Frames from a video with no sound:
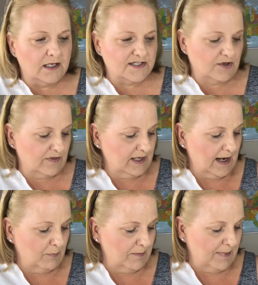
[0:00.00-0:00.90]
So then
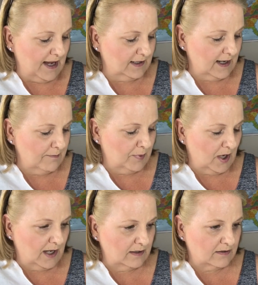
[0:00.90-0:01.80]
I went back and I
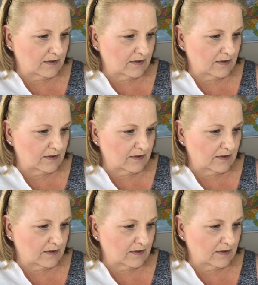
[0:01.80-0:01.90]
bought